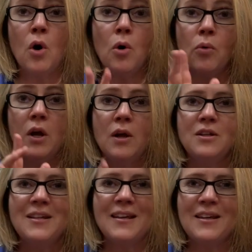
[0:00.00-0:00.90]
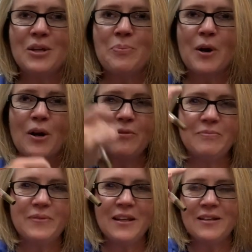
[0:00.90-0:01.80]
Oh, taking it apart,
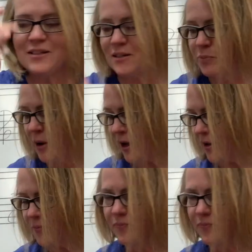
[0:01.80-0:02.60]
easy as pie.